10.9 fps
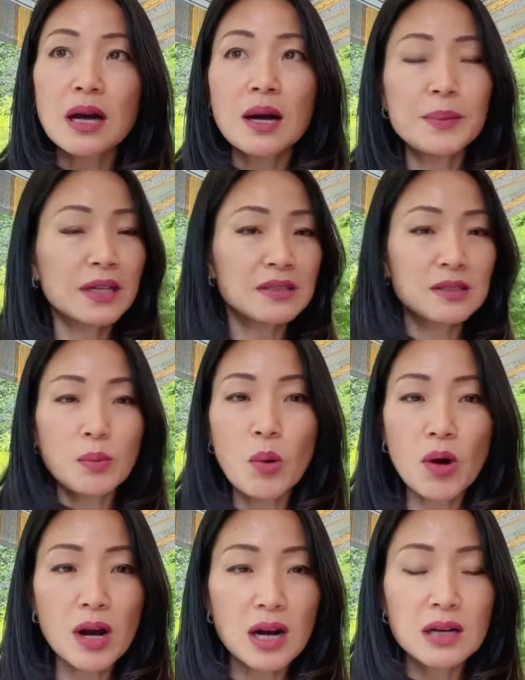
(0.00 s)
because they're
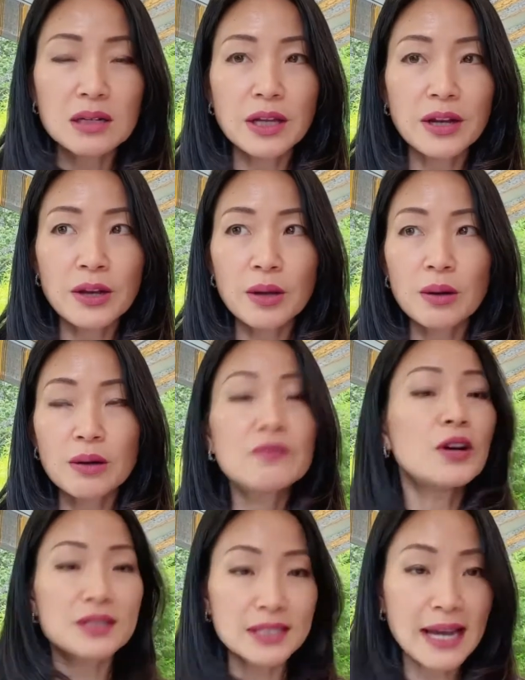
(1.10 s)
more, you know,
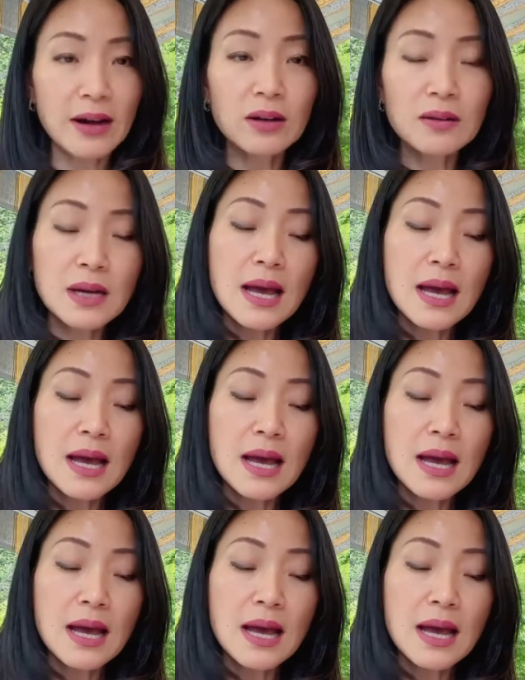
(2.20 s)
versatile.